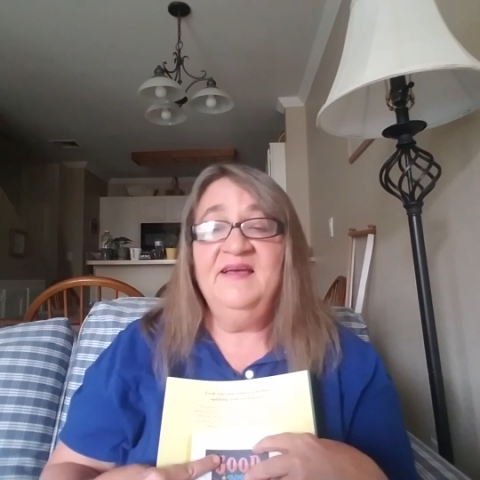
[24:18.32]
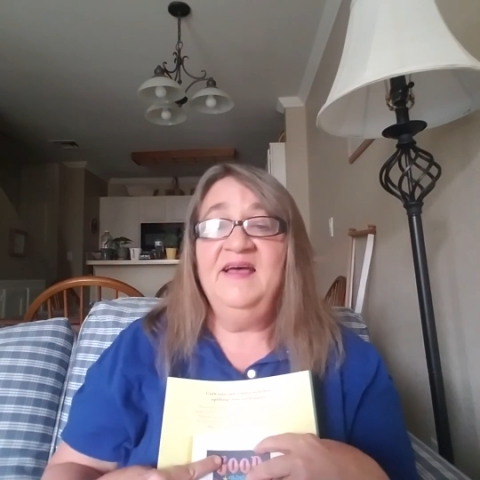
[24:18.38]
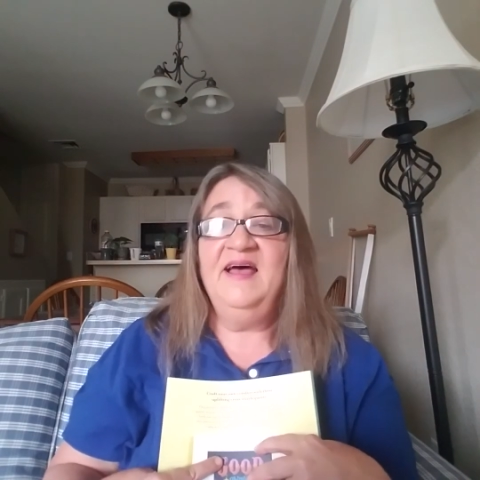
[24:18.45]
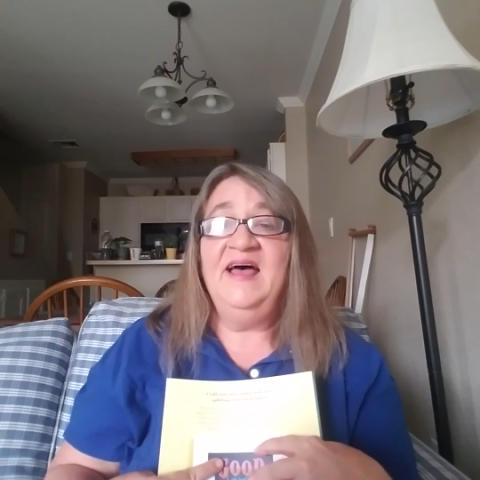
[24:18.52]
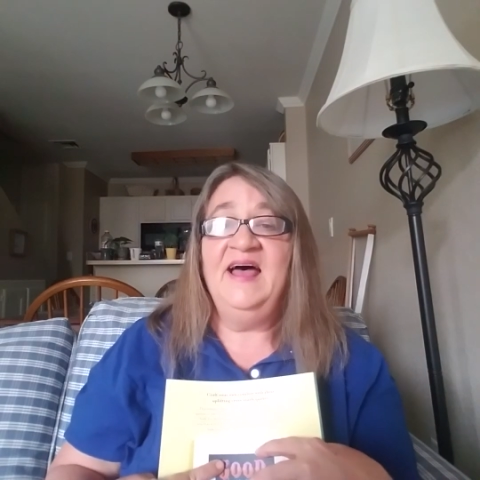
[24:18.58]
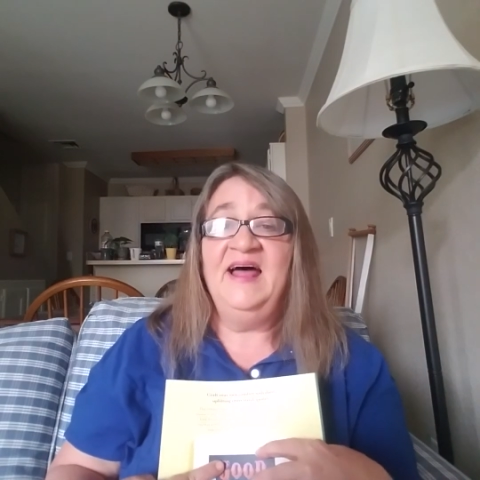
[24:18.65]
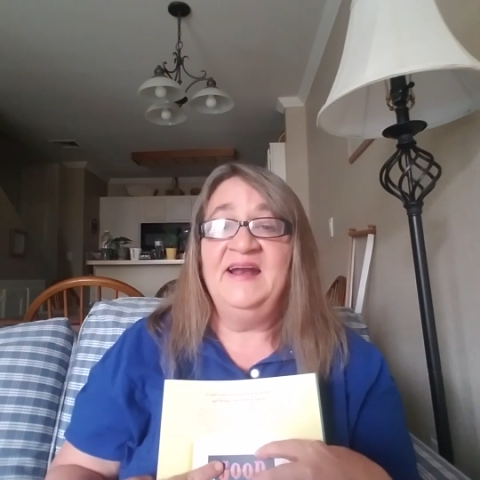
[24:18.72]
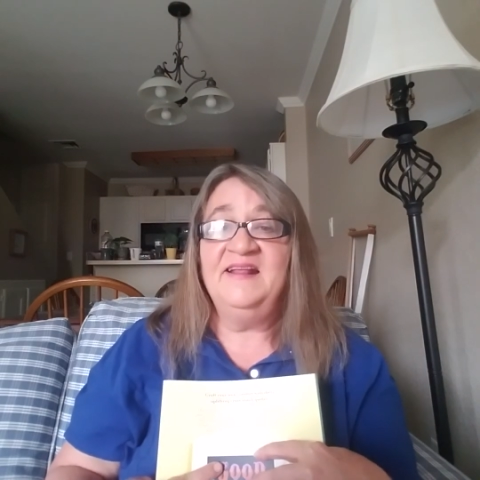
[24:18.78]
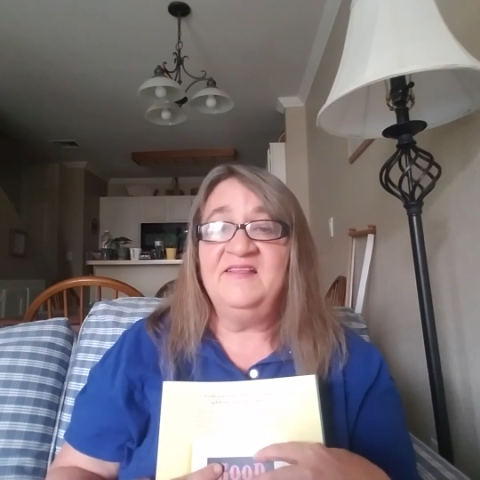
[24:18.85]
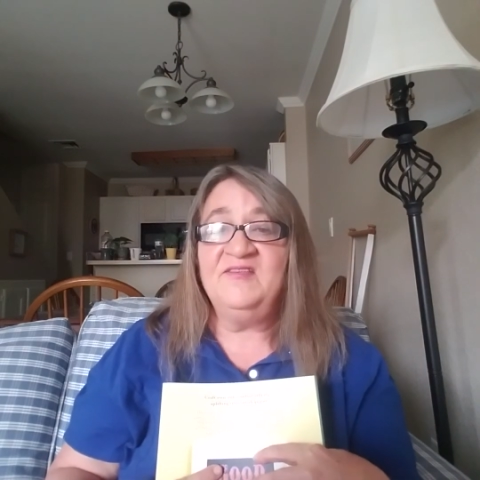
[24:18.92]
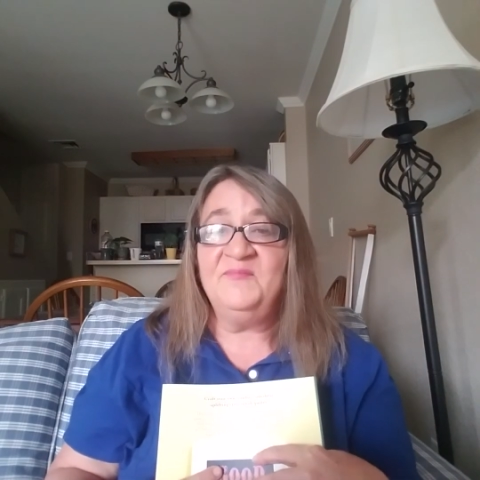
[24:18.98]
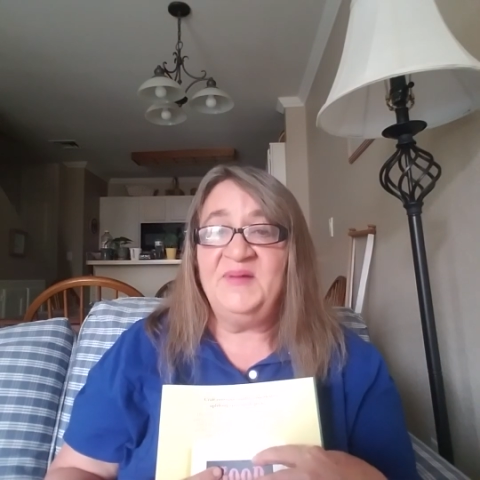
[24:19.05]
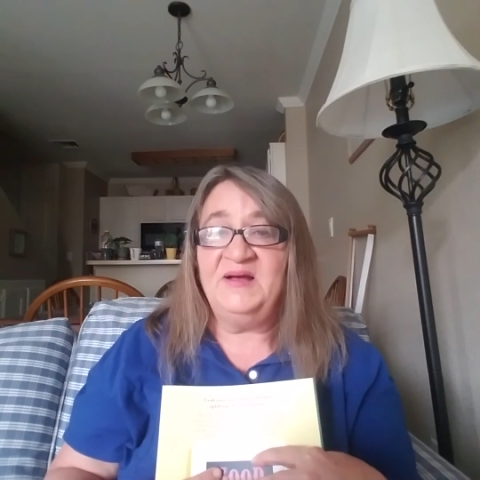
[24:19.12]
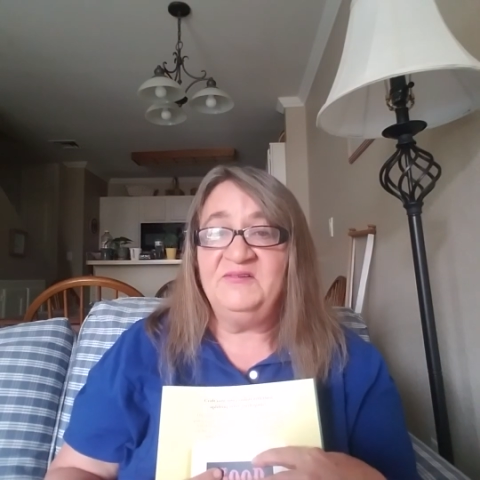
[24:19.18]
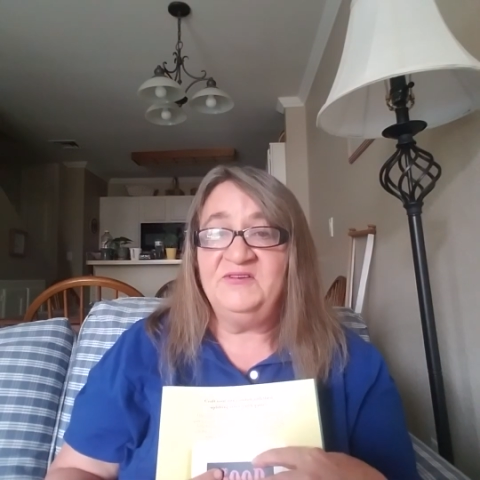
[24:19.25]
and it's
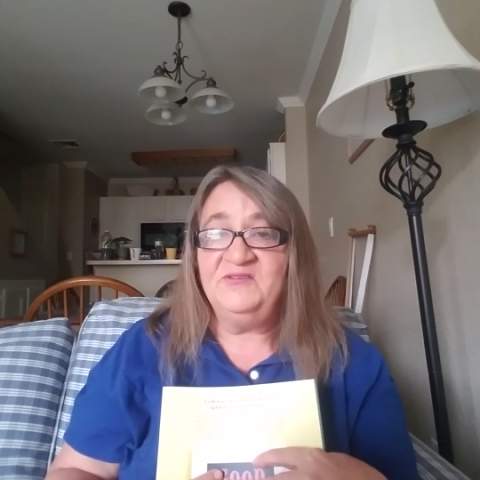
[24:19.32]
about